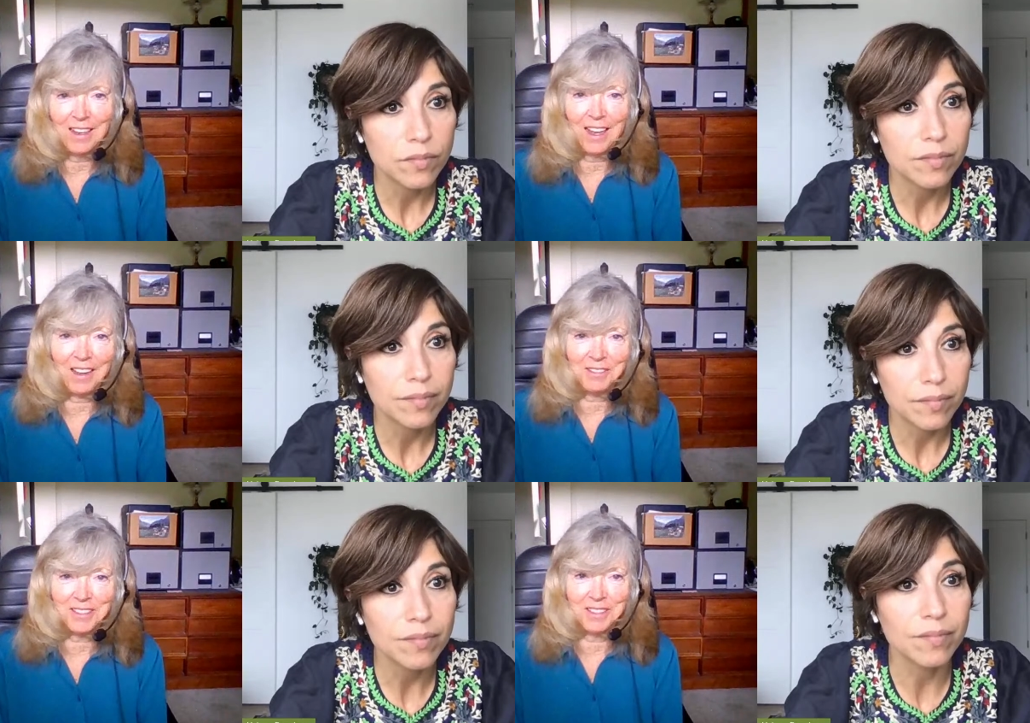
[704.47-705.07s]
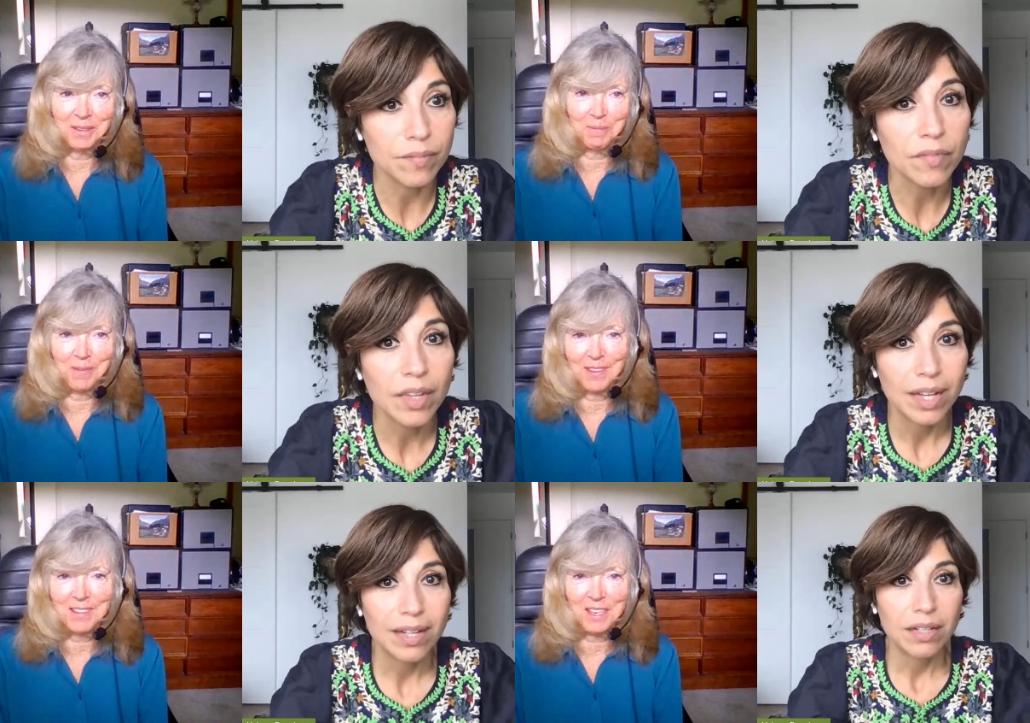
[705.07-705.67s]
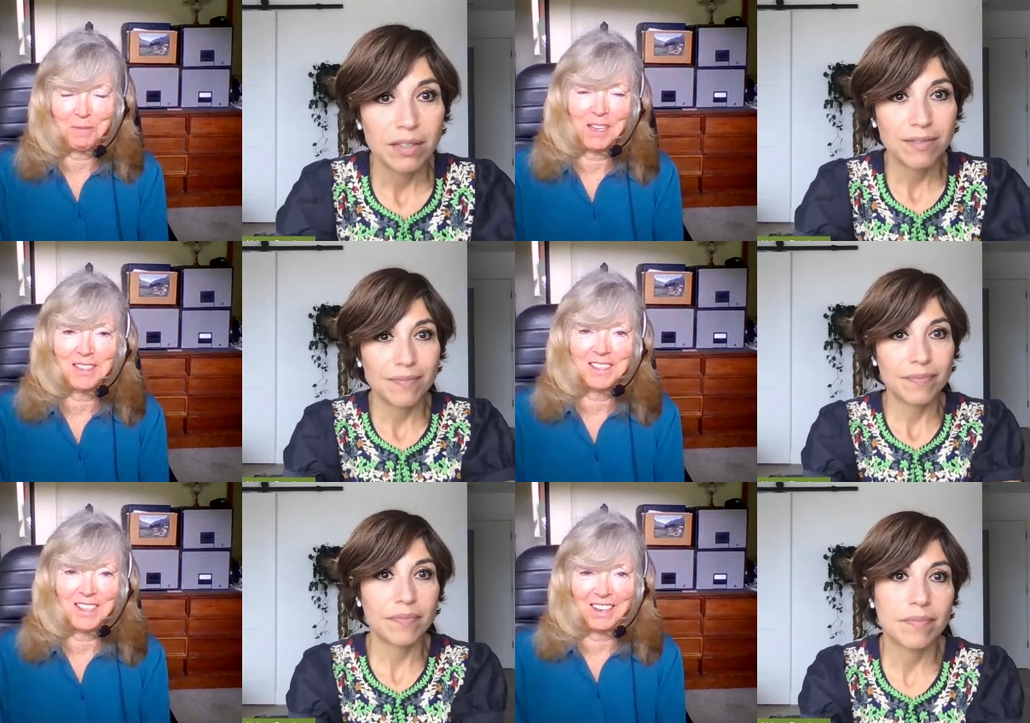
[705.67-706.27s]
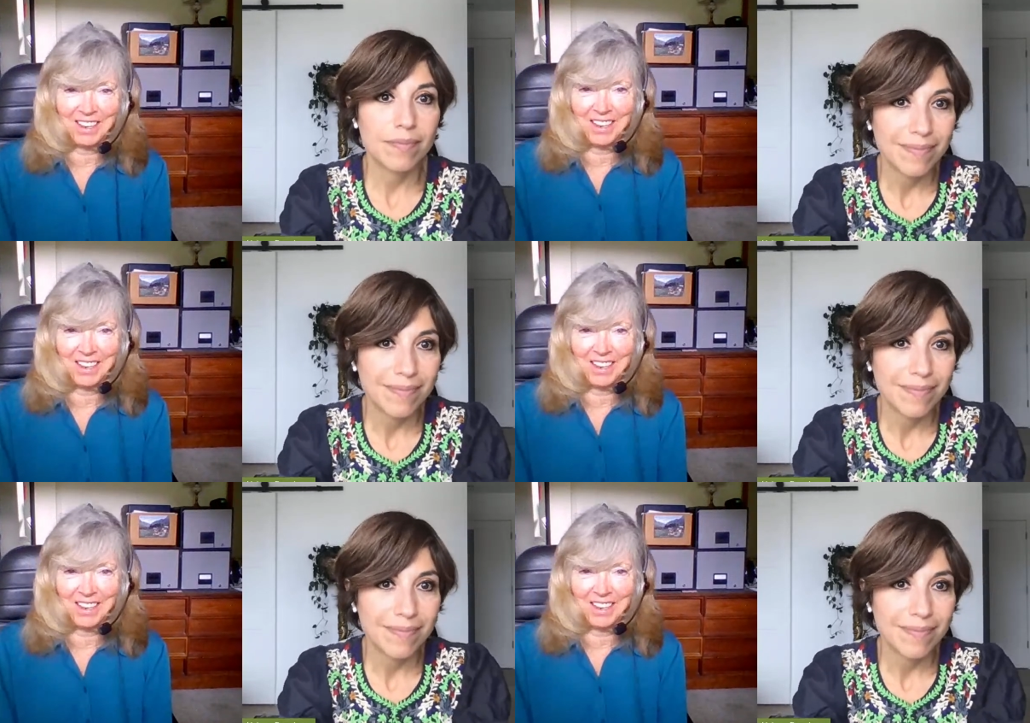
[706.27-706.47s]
Speaker 1: have mm-hmm. some tidbits that